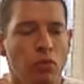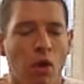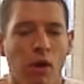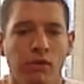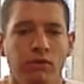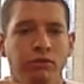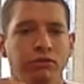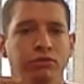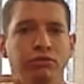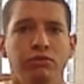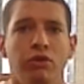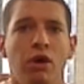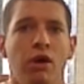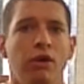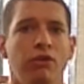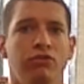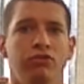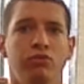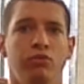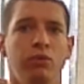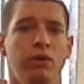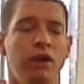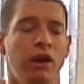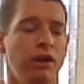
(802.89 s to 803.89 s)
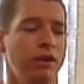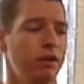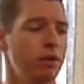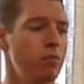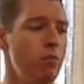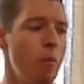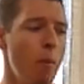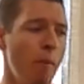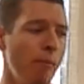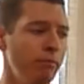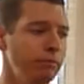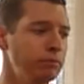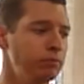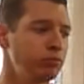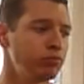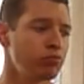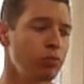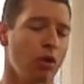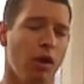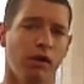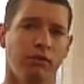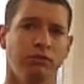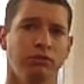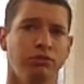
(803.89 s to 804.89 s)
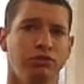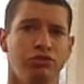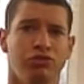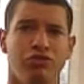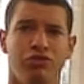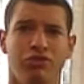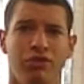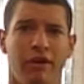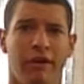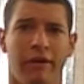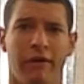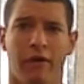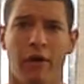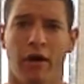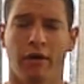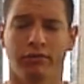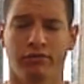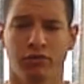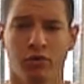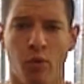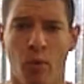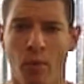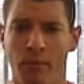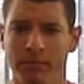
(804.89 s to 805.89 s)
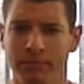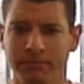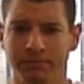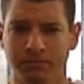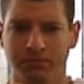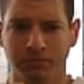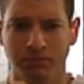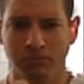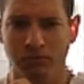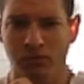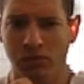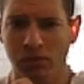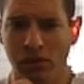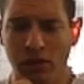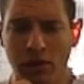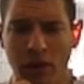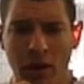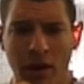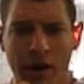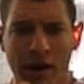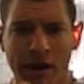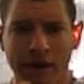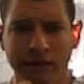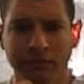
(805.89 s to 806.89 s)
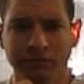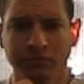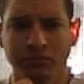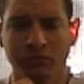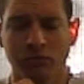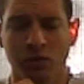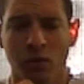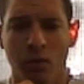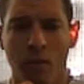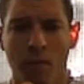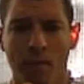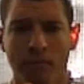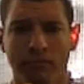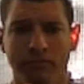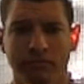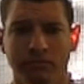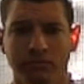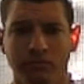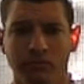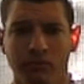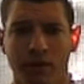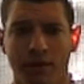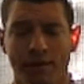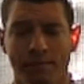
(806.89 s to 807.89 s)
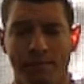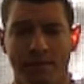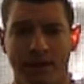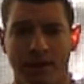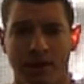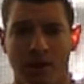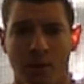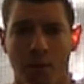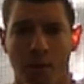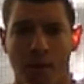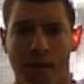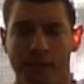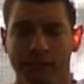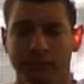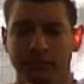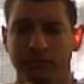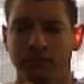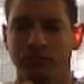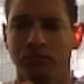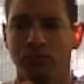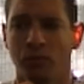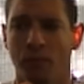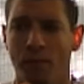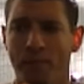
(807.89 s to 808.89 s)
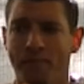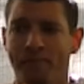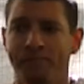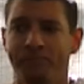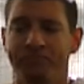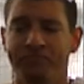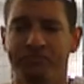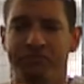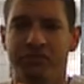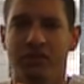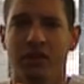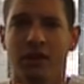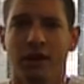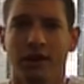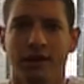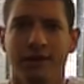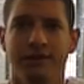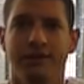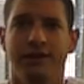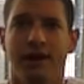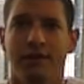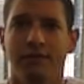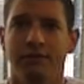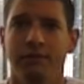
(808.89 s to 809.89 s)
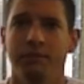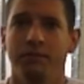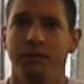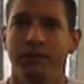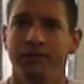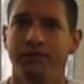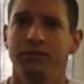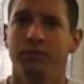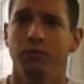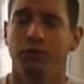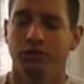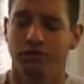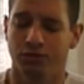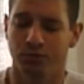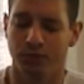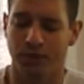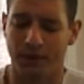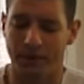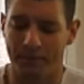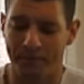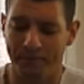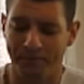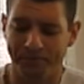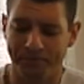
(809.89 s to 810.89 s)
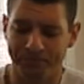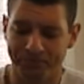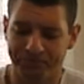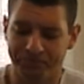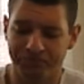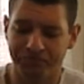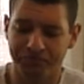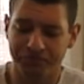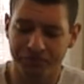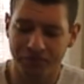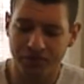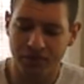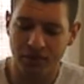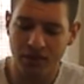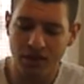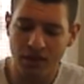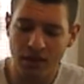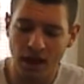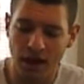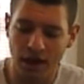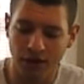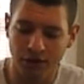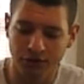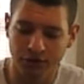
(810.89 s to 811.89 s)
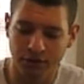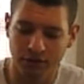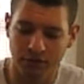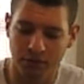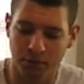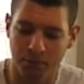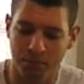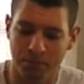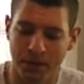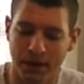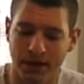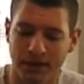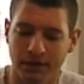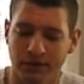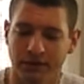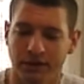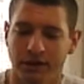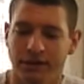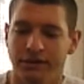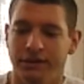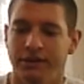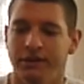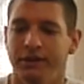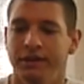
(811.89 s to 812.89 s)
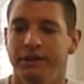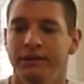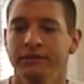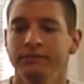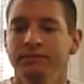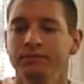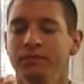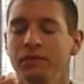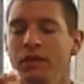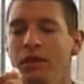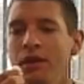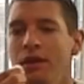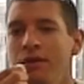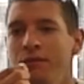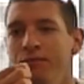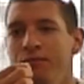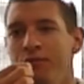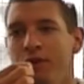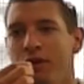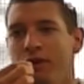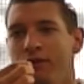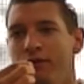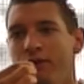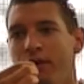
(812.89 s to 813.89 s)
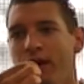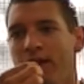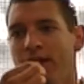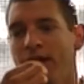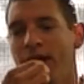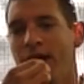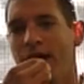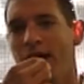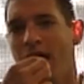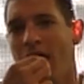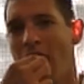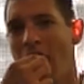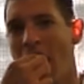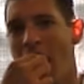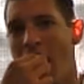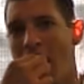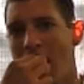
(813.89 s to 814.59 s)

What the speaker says: This is not a sweet onion. It's just a generic Costco onion. But you know what? It definitely makes it more sweet. I also have a pickled onion here. I'm going to try that.